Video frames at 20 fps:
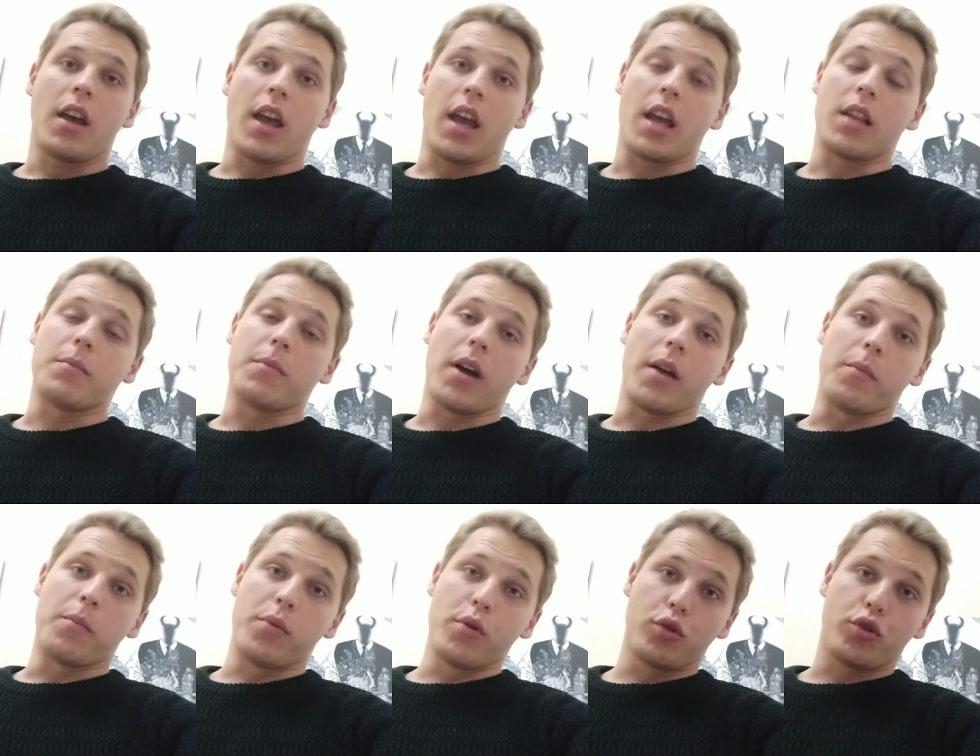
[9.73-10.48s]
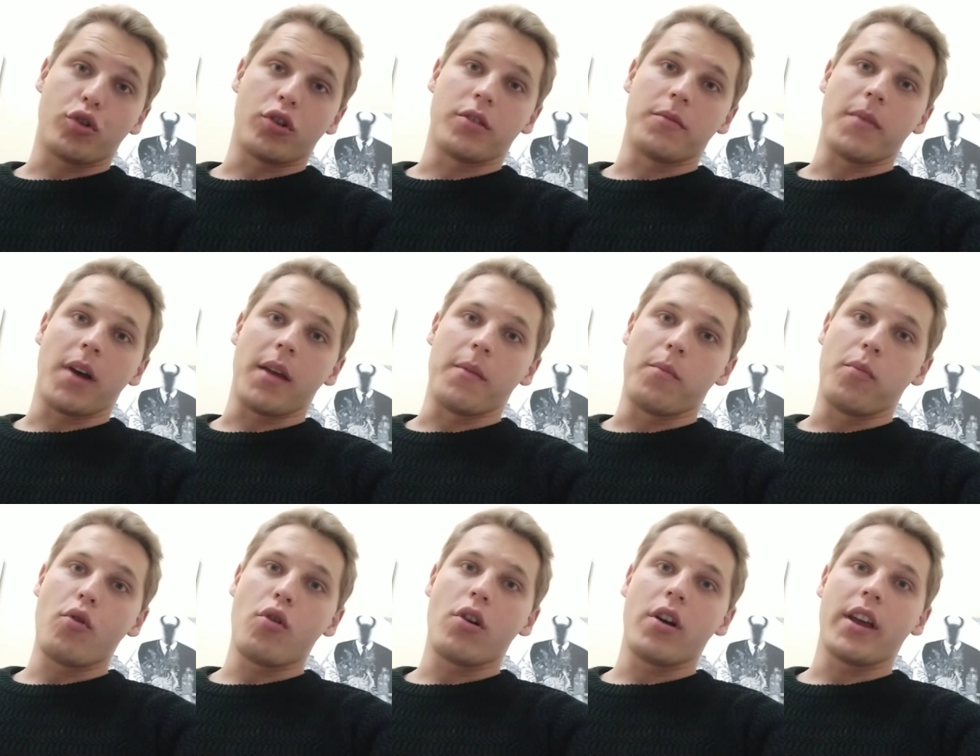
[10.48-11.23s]
And by butchered my
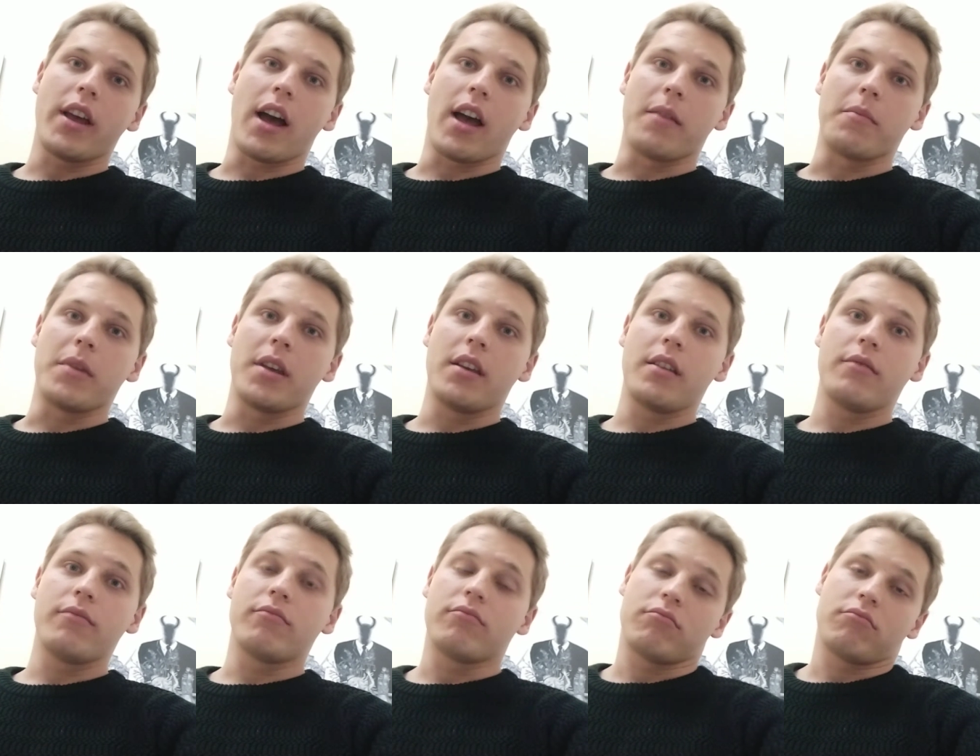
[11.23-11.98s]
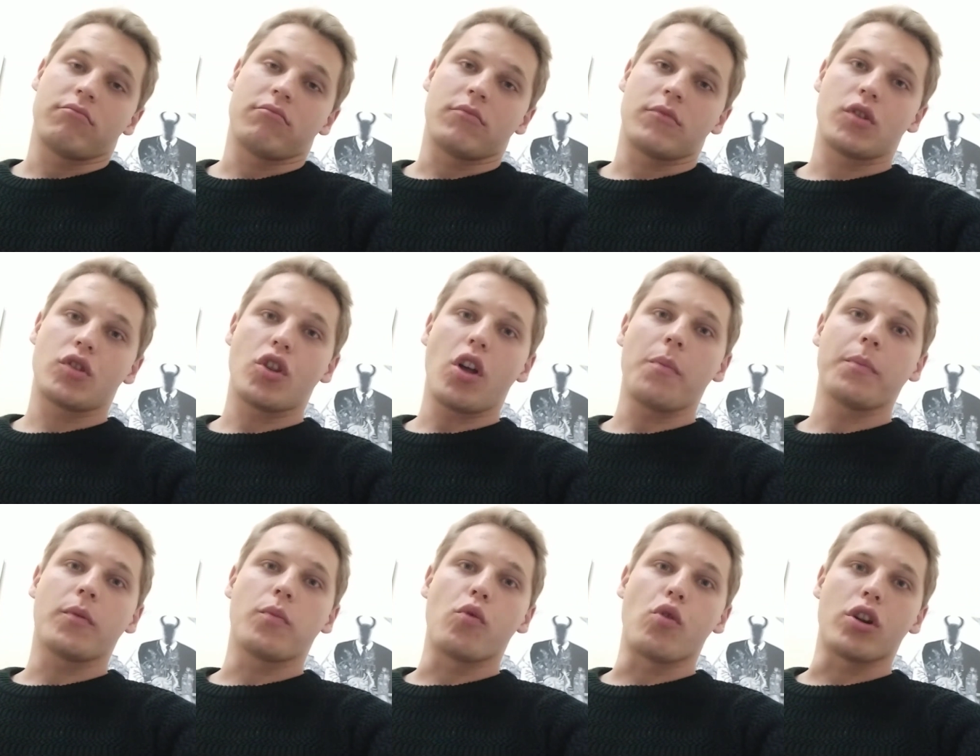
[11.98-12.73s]
boy, I mean
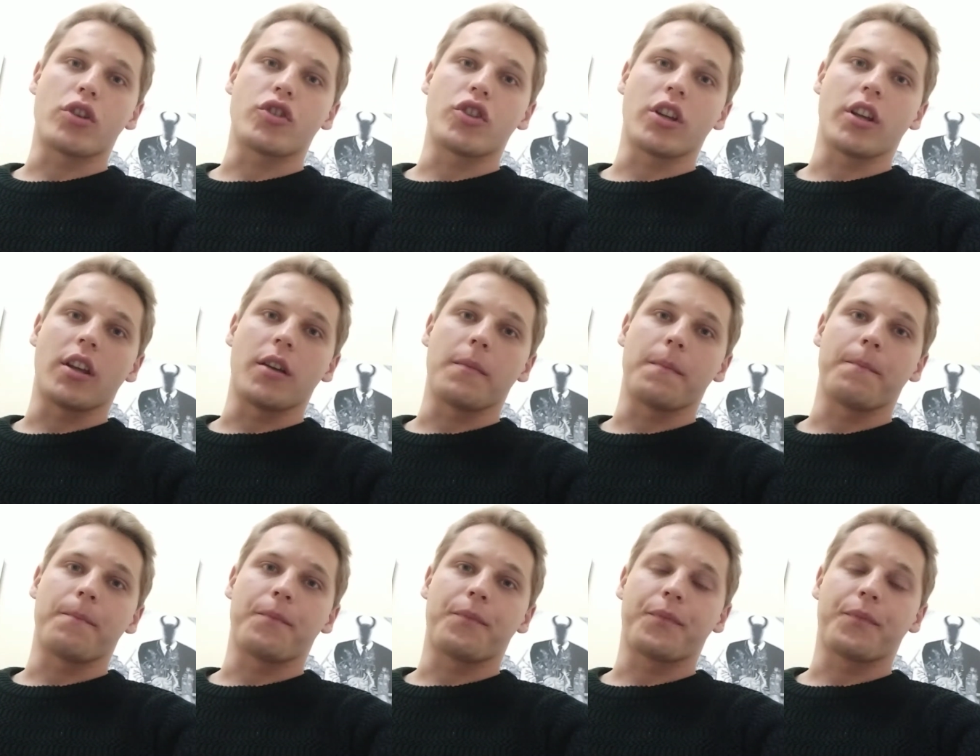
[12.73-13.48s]
stopped watching him.